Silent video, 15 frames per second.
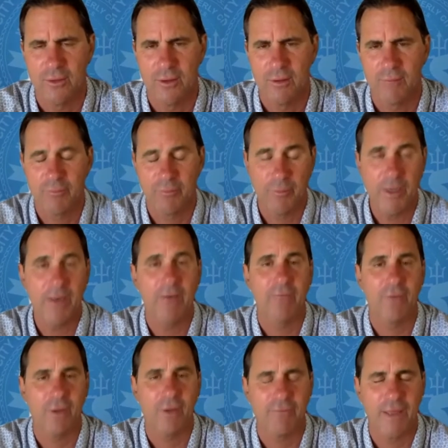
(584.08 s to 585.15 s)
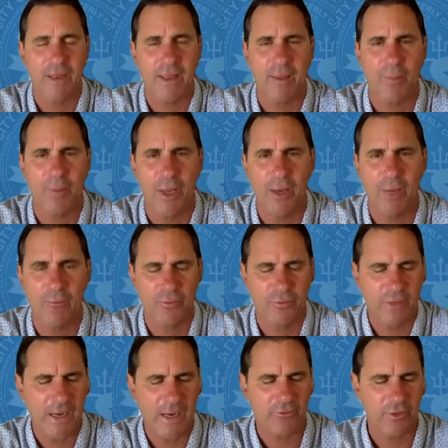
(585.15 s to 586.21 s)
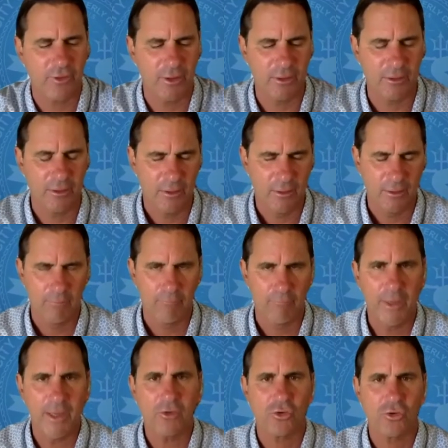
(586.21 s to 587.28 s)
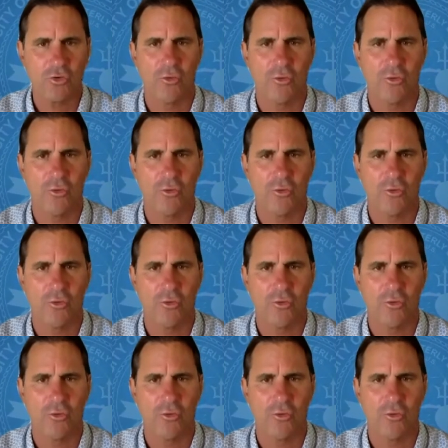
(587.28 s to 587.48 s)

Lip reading: many involved in that campaign, was to actually make sure the